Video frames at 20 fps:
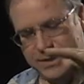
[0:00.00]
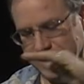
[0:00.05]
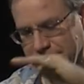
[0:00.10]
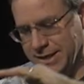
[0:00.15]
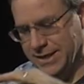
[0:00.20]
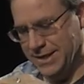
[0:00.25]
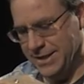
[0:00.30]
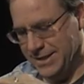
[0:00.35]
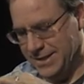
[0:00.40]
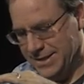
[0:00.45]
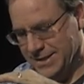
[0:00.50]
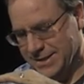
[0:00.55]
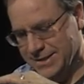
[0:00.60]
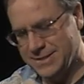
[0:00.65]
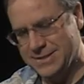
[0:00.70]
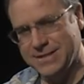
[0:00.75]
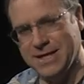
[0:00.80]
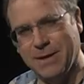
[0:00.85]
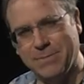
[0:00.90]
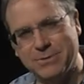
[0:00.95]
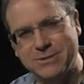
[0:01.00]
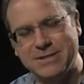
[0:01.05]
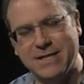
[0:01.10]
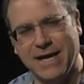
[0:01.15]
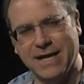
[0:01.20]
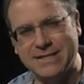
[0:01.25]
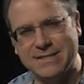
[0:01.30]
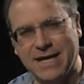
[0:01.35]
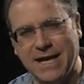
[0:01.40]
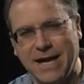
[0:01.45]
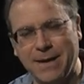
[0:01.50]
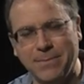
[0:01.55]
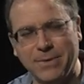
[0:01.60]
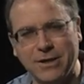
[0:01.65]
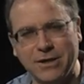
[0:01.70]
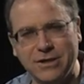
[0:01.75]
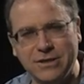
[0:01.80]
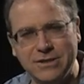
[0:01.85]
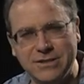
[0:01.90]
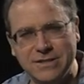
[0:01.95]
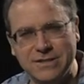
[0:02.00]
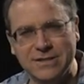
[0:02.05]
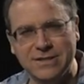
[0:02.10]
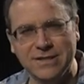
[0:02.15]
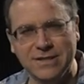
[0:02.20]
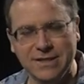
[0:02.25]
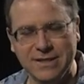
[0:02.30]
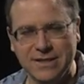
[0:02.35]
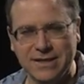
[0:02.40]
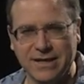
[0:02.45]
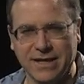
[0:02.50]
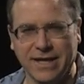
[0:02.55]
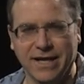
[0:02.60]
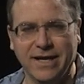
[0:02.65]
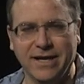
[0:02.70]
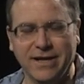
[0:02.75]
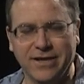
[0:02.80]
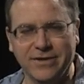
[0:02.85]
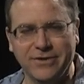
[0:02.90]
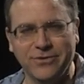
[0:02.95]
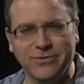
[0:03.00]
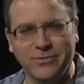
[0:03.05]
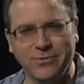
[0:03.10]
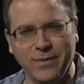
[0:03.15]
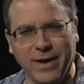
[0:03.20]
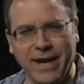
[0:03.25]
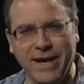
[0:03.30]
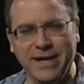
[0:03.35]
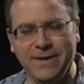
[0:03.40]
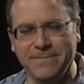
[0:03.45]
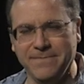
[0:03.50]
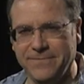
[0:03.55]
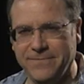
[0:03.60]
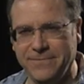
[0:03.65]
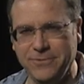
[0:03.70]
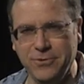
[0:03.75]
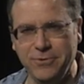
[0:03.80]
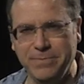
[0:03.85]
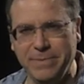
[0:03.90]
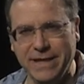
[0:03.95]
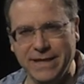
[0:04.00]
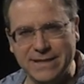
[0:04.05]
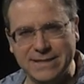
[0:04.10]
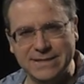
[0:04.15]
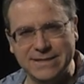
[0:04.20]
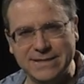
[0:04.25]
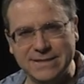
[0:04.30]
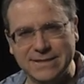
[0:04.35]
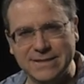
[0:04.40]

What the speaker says: and a couple stacks of hamburgers and other random food bits,